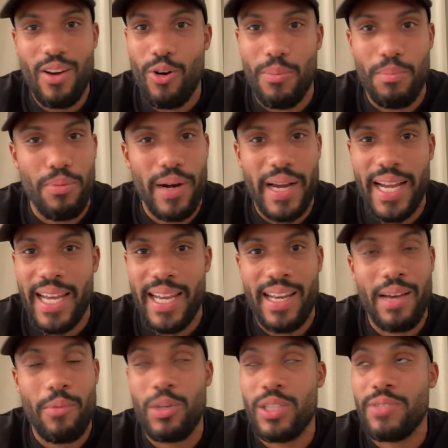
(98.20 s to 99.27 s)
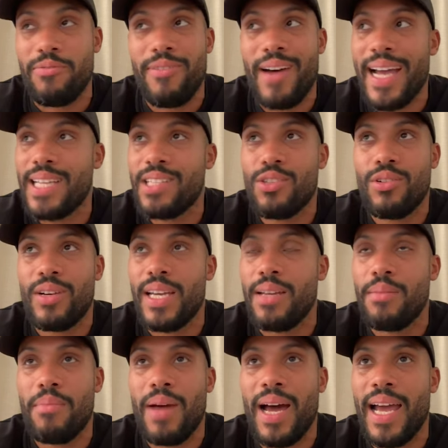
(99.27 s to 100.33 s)
upbringing, was vital
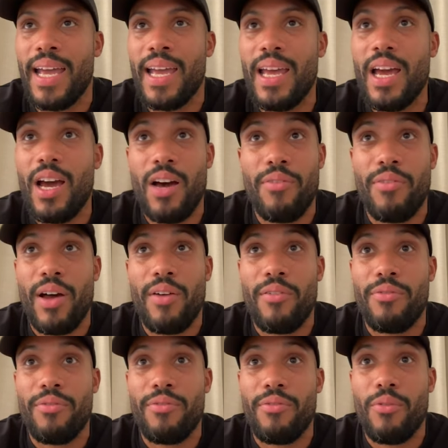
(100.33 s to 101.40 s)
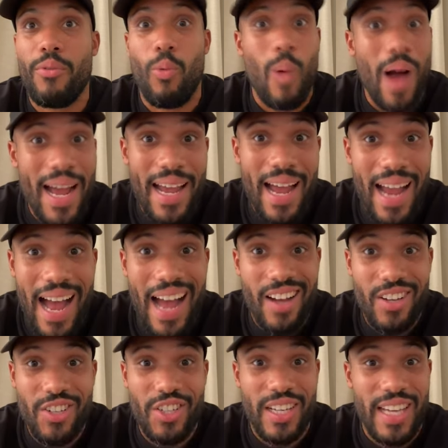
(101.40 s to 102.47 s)
in my, of why I
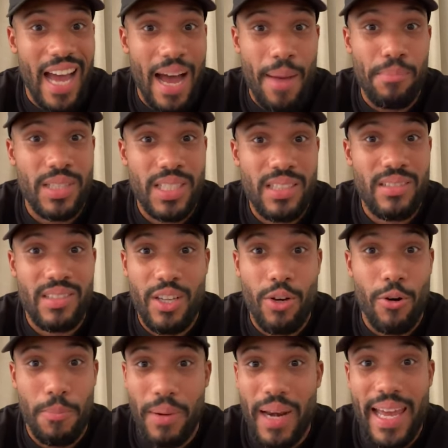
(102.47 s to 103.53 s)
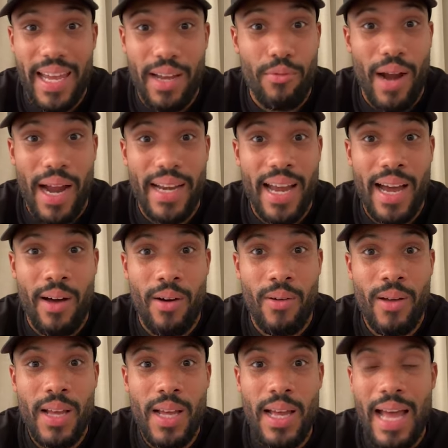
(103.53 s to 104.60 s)
actually am still playing right now.
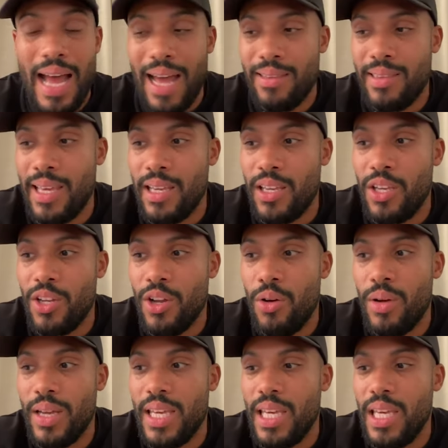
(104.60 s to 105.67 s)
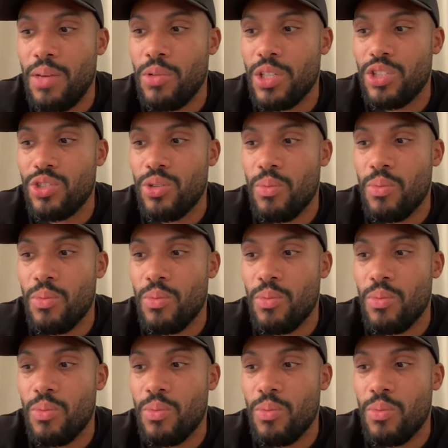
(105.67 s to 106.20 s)
I think, you know, he was